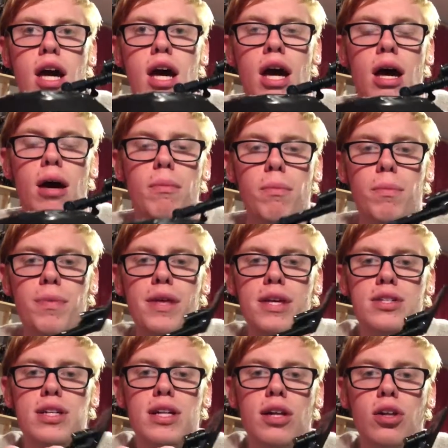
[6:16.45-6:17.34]
Um,
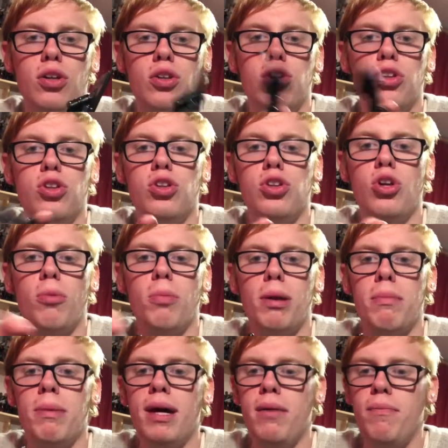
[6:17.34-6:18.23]
this little
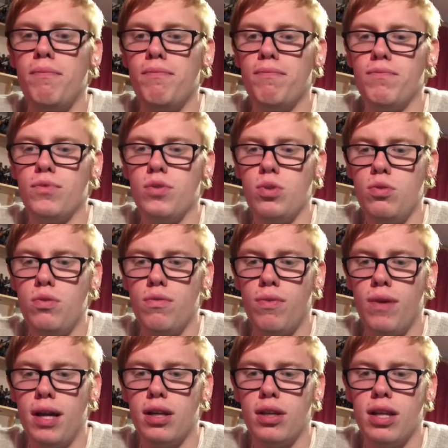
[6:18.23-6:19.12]
knobbly bit, oh, in
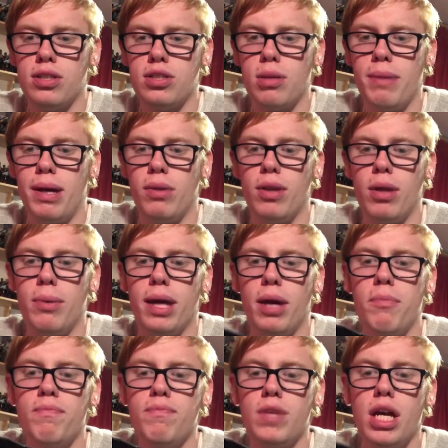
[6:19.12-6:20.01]
fact, that's come out. There we
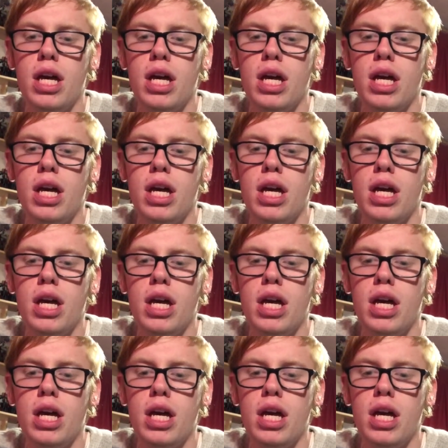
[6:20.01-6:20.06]
go.